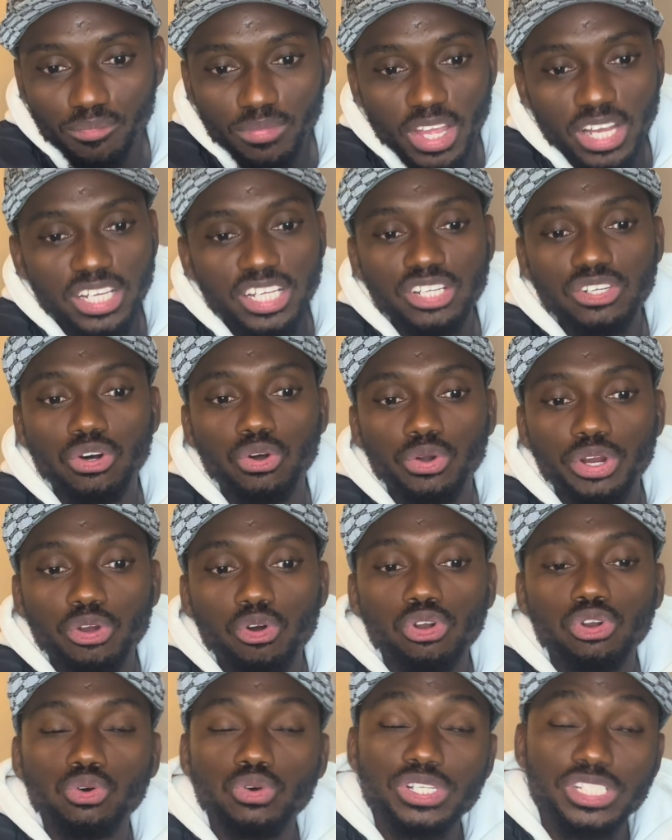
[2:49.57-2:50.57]
Rico
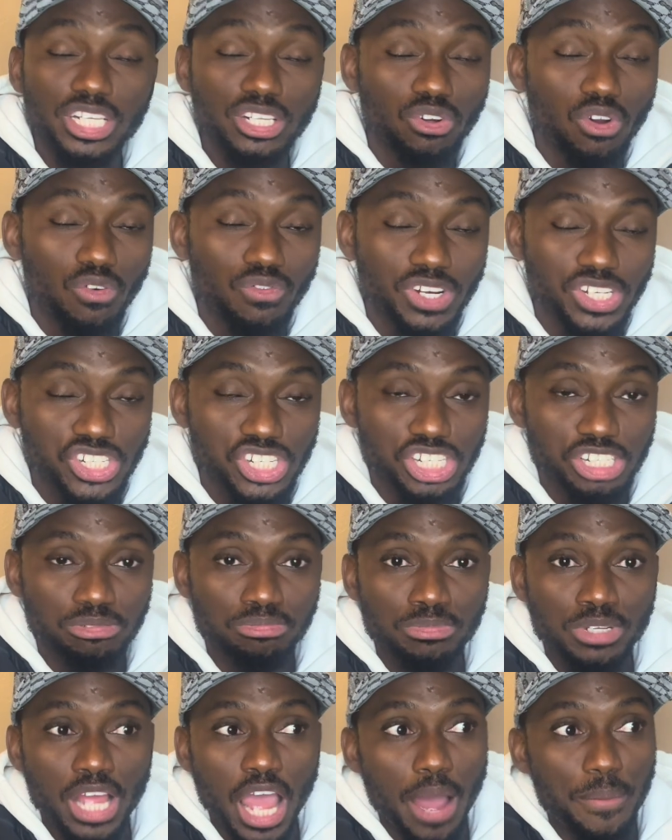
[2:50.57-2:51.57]
Lewis and Kovacic.
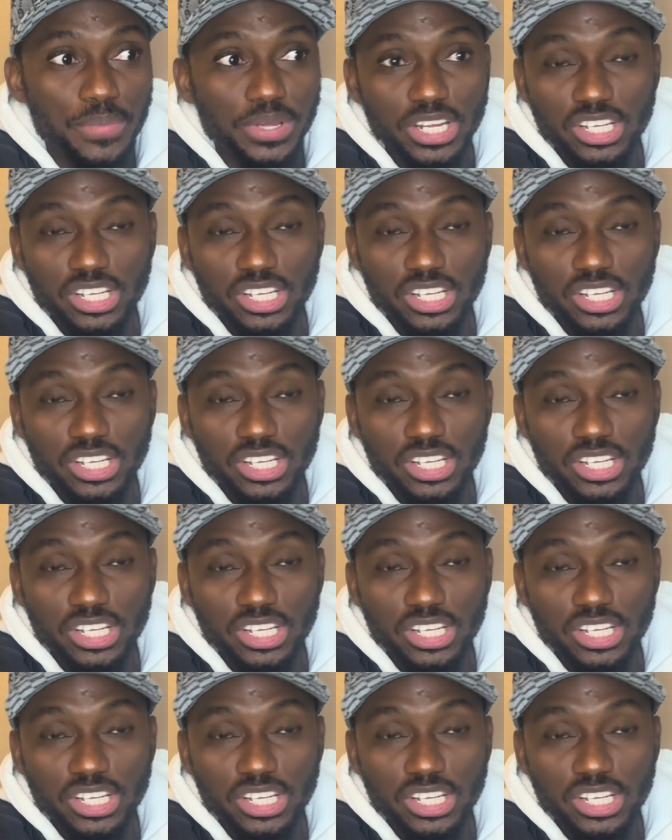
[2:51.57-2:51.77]
I mean,